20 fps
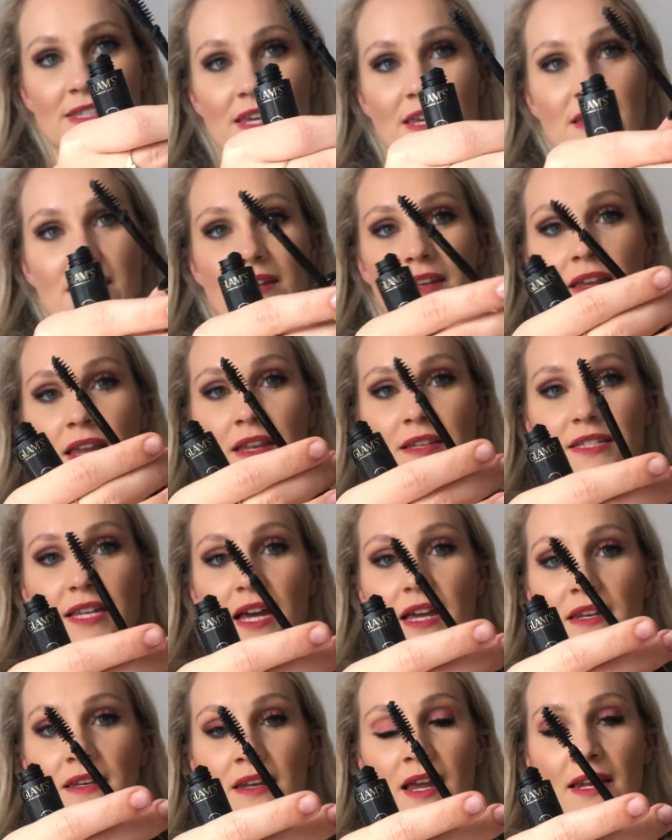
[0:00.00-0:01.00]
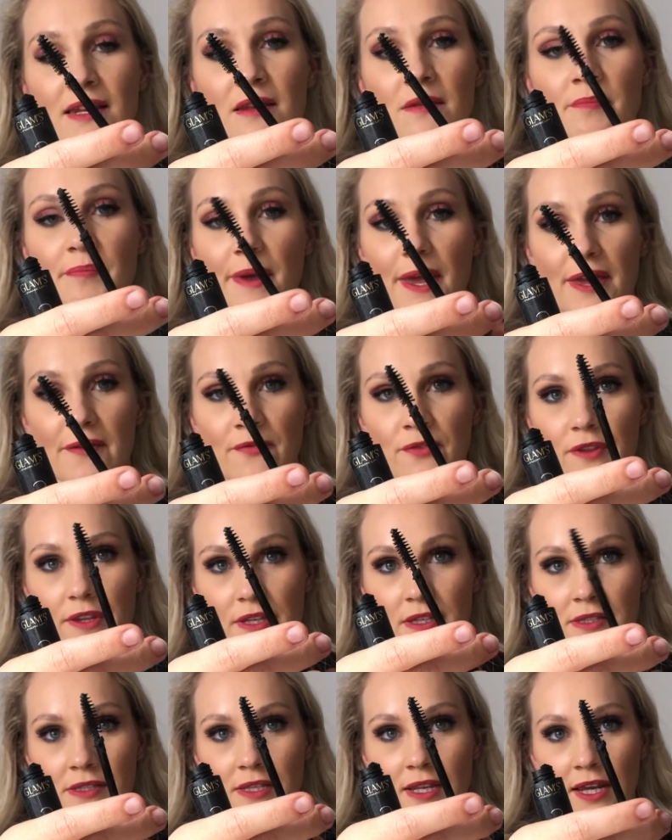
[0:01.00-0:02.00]
said and done, I didn't pay for
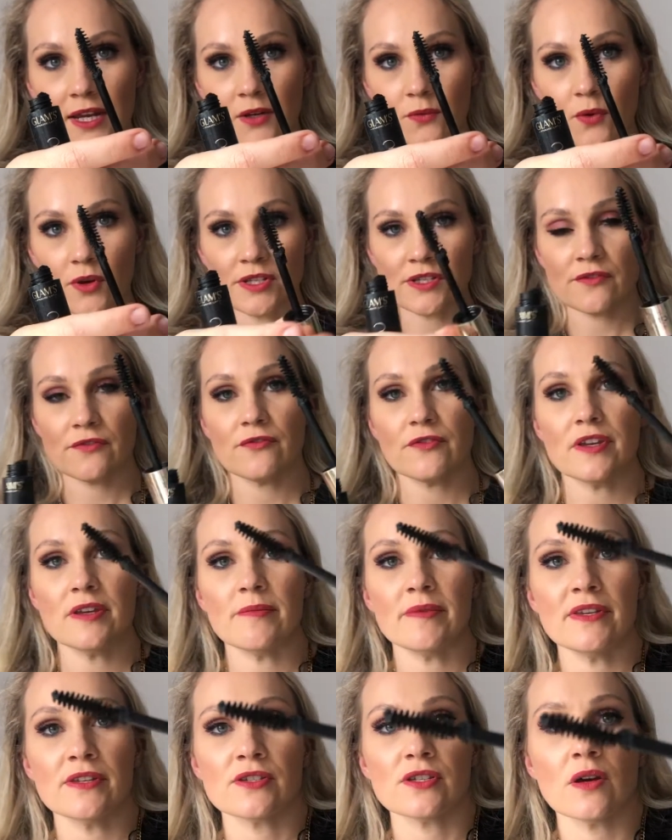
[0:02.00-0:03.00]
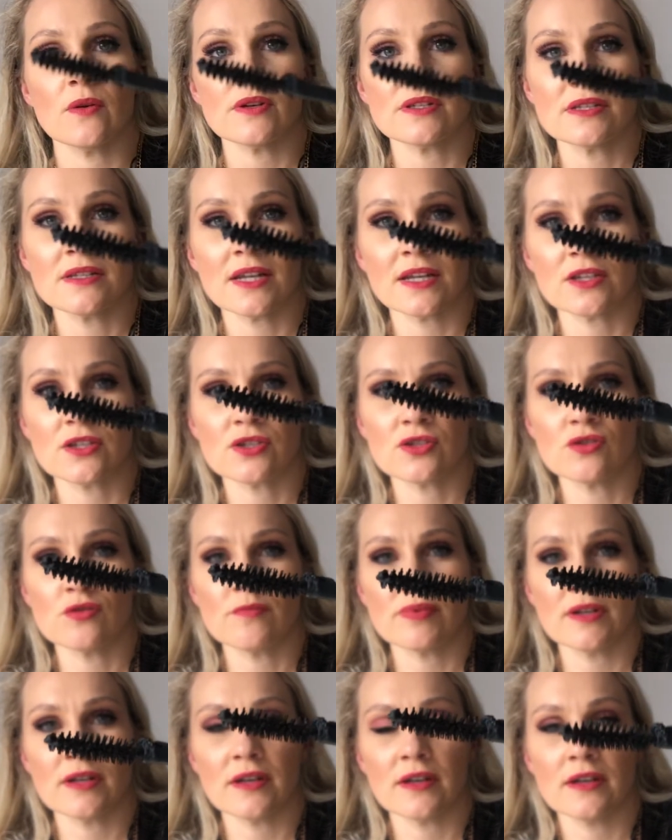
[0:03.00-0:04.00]
this. Like, it was a freebie, so I wasn't like
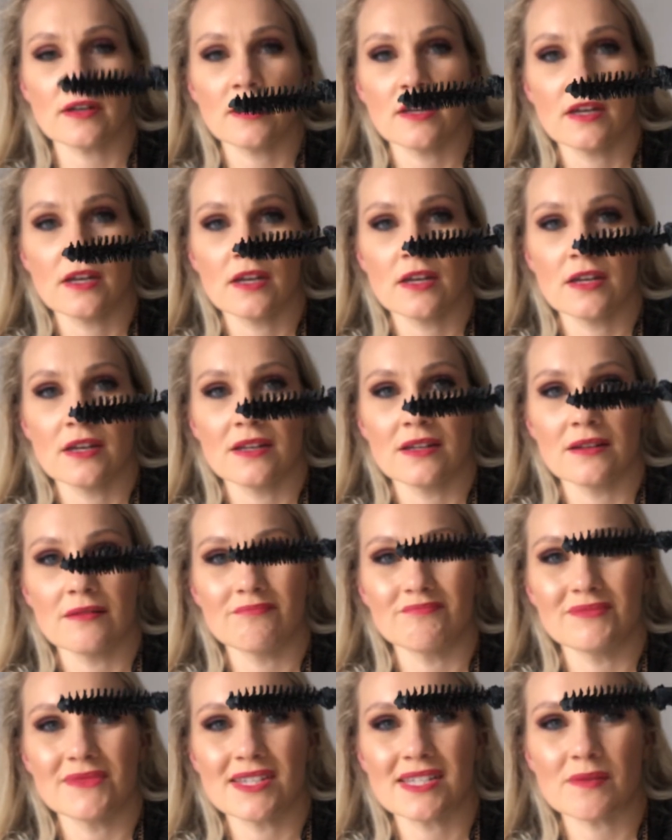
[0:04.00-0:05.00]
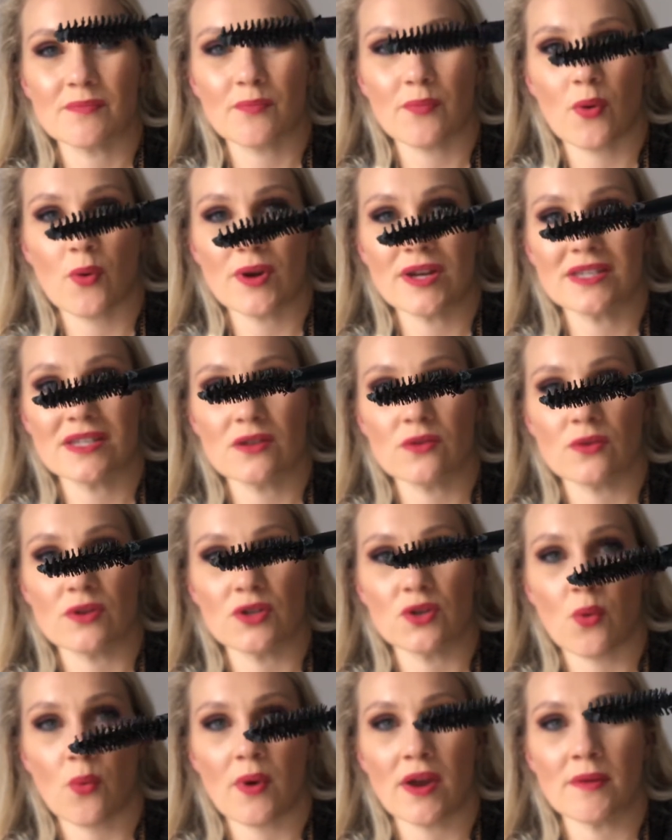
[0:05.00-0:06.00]
super disappointed or
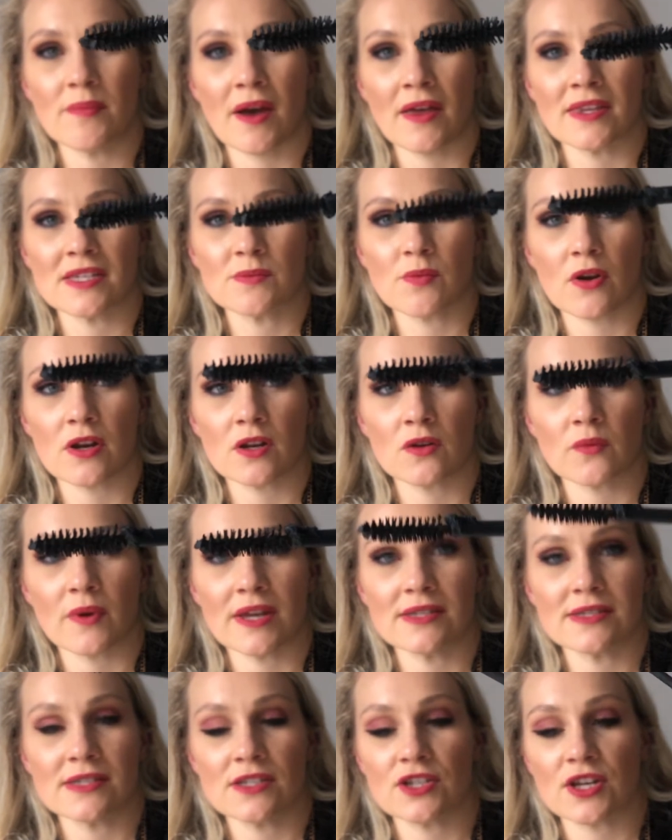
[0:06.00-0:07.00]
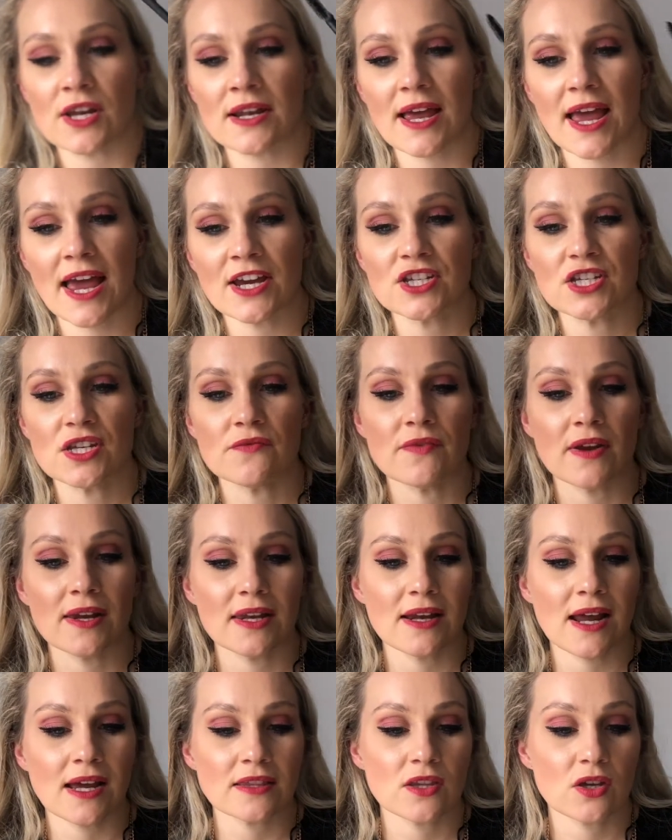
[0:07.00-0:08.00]
annoyed by this product wastage. And I actually
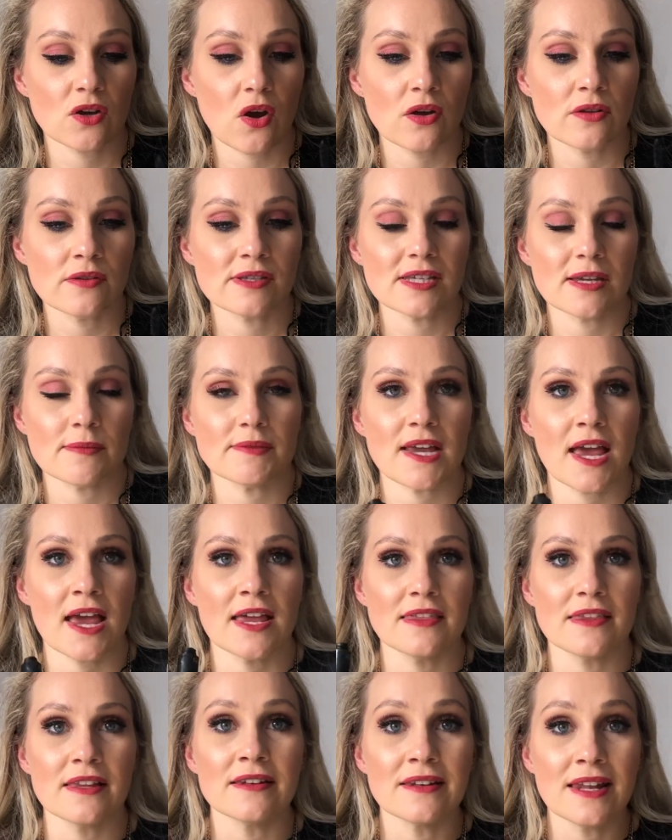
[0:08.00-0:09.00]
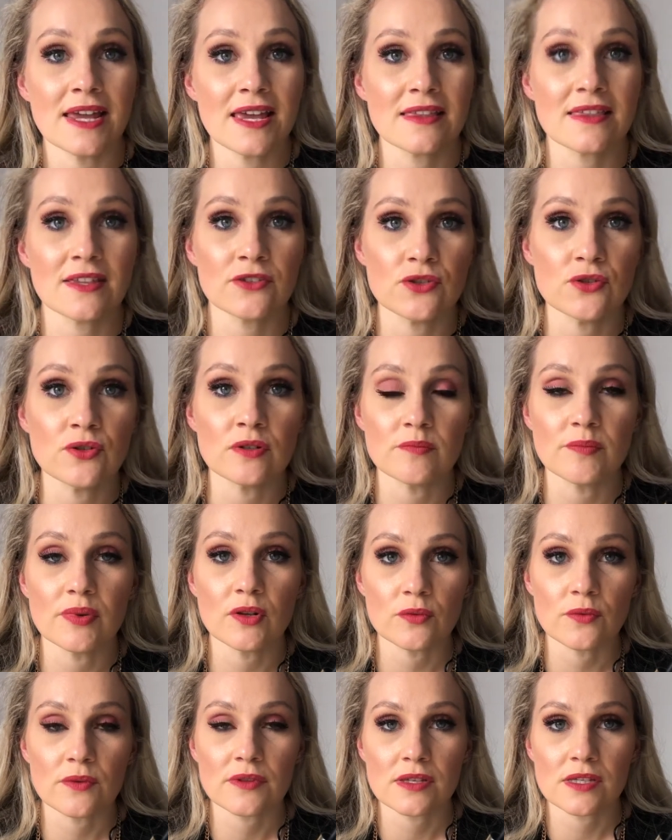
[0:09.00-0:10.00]
really liked the concept, and the length that you could
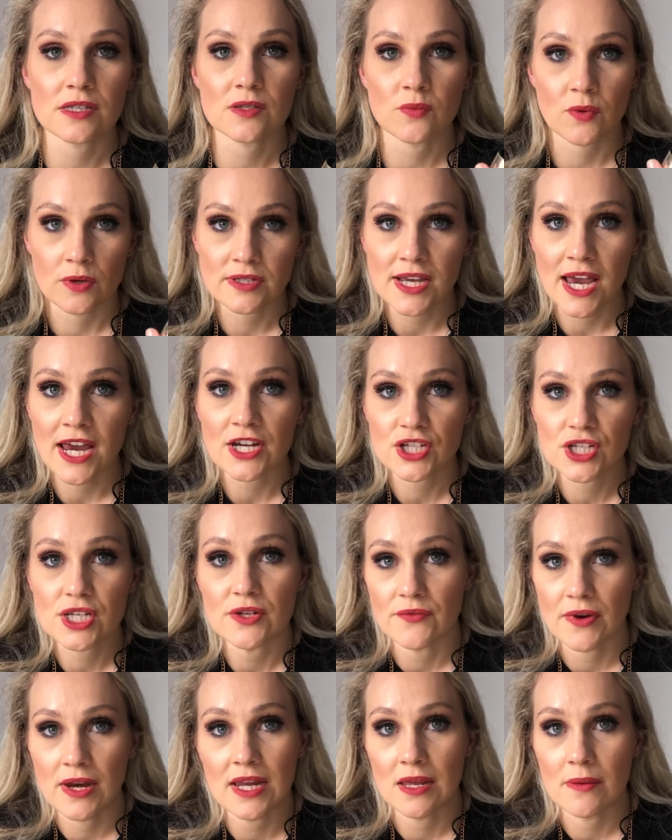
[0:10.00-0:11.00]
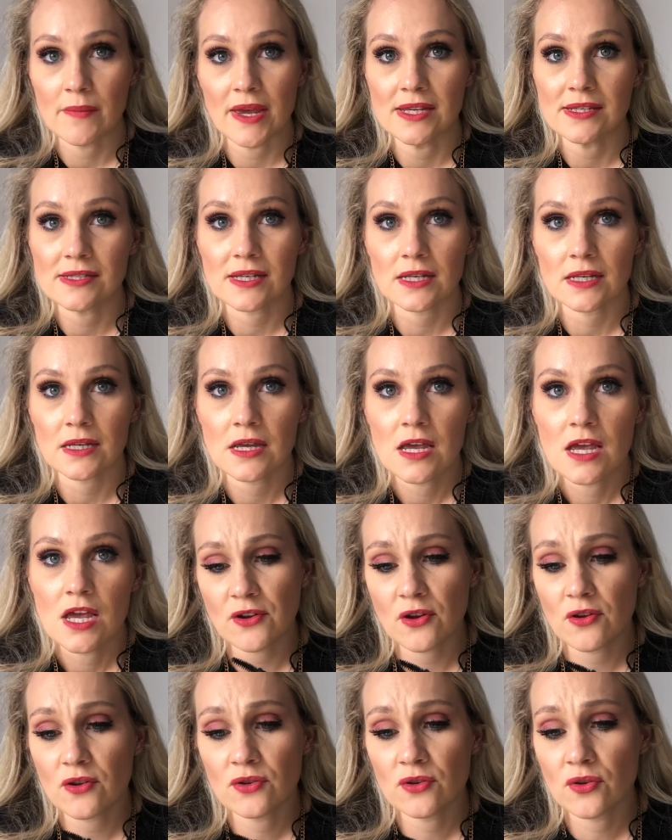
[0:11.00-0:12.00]
build with this was actually really amazing. I
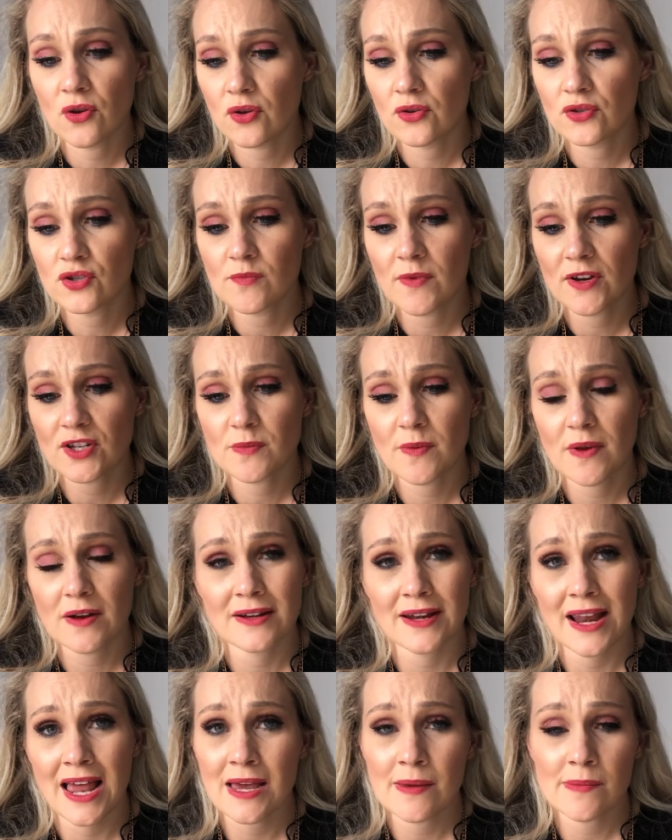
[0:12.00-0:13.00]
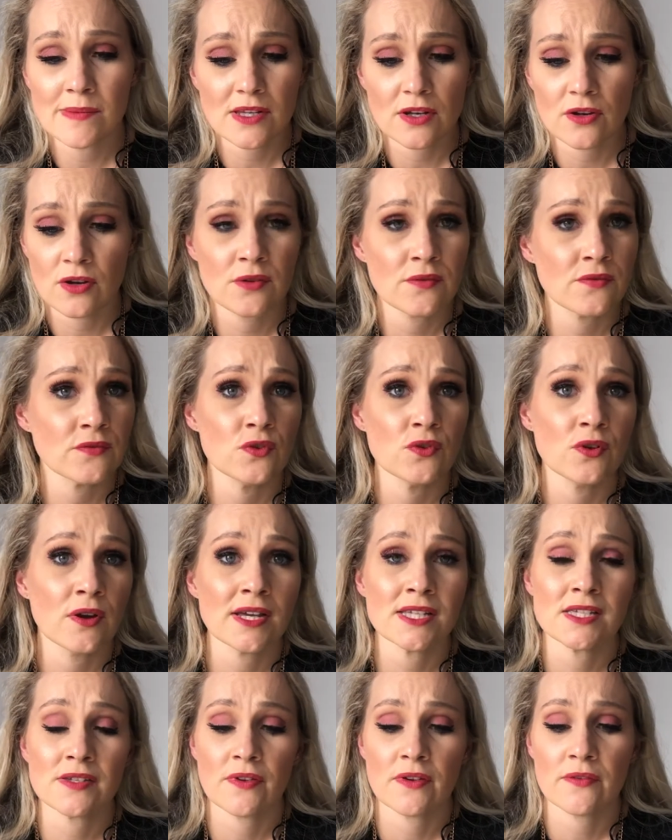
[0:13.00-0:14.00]
don't know too much about Glams. I don't know if you
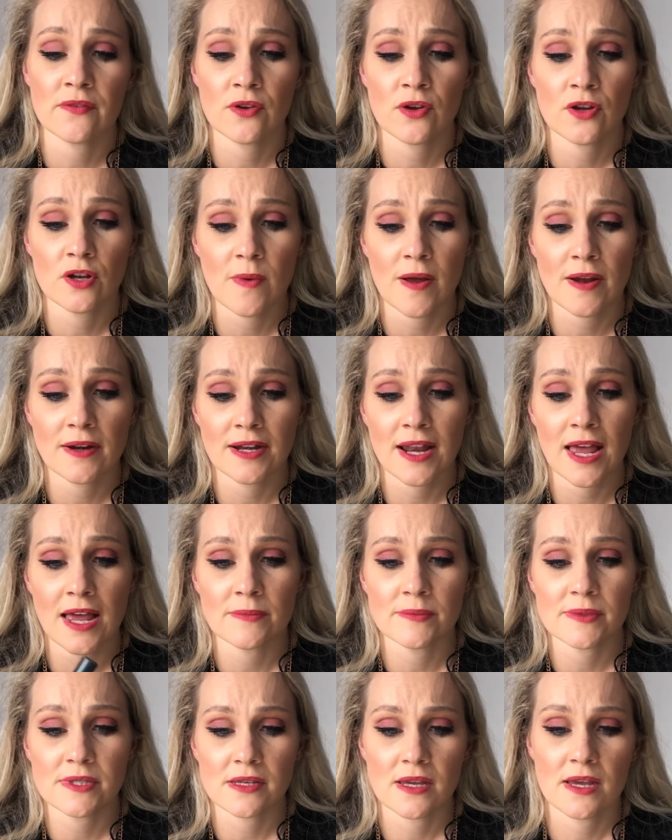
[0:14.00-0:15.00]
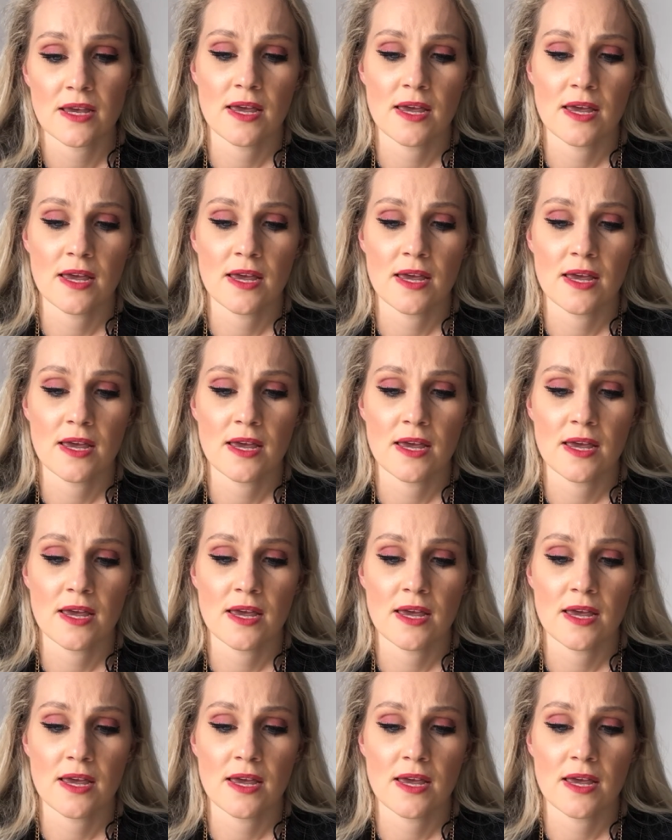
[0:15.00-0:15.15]
guys have ever heard about Glams,